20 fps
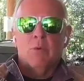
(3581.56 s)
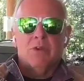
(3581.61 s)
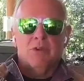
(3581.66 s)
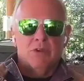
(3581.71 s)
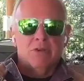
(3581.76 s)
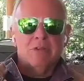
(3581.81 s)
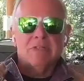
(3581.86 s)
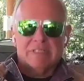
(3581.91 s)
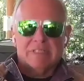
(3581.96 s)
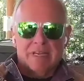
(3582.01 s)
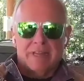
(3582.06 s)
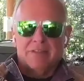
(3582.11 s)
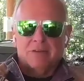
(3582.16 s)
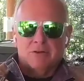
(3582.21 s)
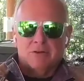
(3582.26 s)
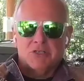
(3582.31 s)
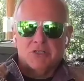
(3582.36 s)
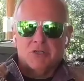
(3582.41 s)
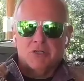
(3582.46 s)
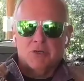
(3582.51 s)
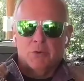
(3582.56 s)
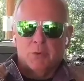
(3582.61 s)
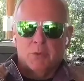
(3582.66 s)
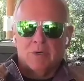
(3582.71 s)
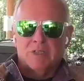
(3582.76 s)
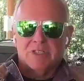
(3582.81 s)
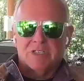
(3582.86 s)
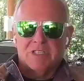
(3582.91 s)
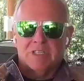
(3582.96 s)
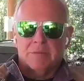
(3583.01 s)
when you said those two
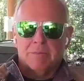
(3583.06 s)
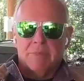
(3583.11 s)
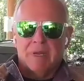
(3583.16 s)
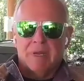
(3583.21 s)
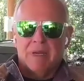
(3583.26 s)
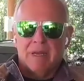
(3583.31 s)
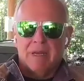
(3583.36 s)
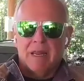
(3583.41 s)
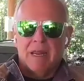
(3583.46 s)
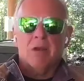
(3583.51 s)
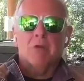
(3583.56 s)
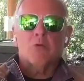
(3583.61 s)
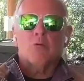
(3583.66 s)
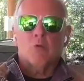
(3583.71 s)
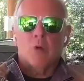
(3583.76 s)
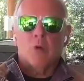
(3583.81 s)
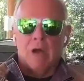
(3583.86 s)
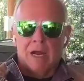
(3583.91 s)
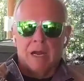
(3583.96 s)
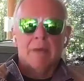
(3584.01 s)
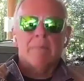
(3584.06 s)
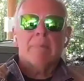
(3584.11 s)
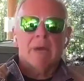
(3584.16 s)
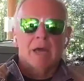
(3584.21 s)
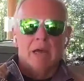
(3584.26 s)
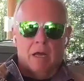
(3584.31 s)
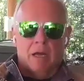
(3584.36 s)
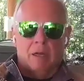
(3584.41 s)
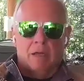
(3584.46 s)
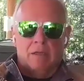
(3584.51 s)
words to me, it rung a
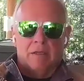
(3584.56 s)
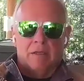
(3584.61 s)
bell.